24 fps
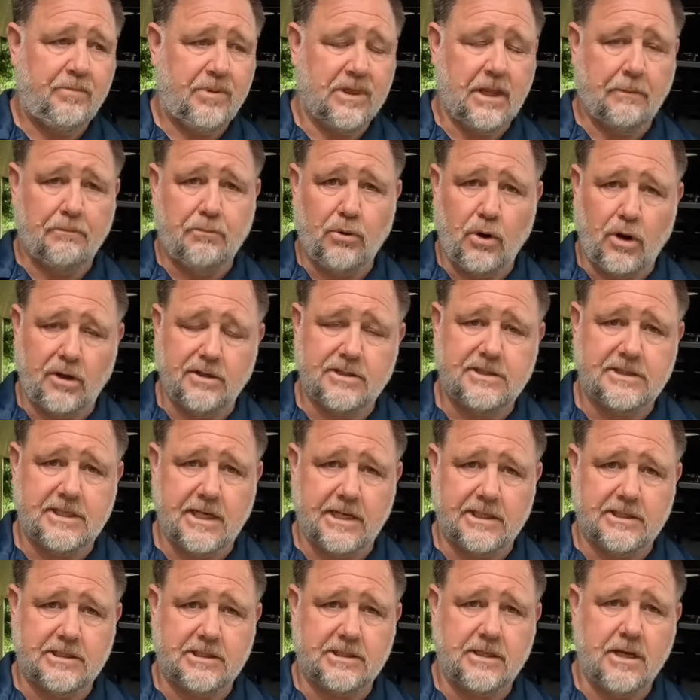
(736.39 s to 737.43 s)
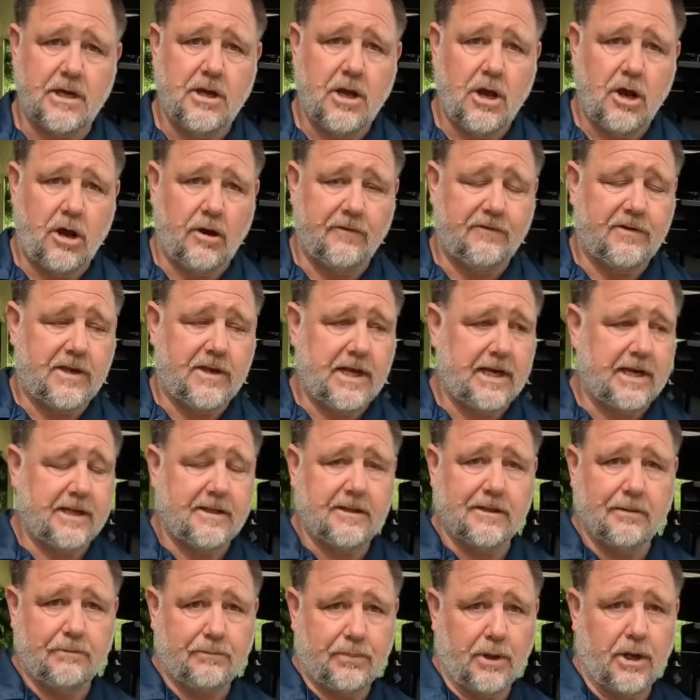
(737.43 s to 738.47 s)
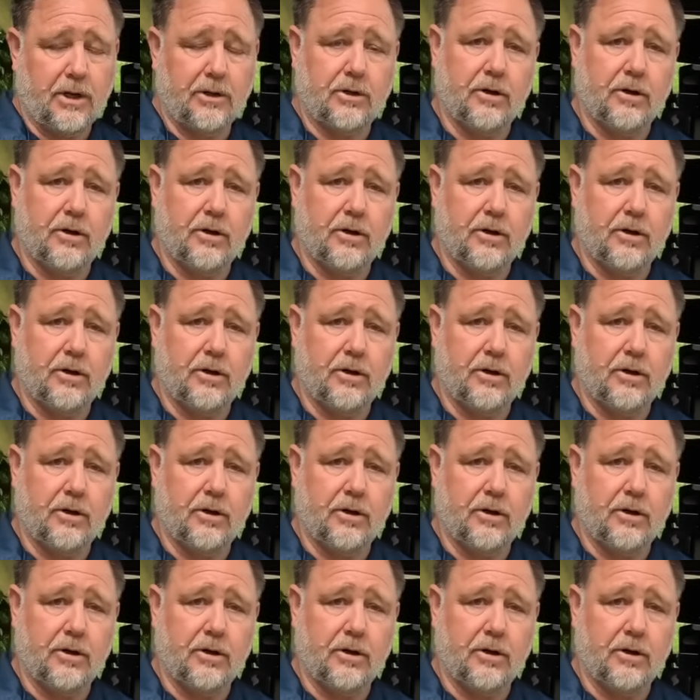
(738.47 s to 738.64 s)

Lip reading: the process of getting the boat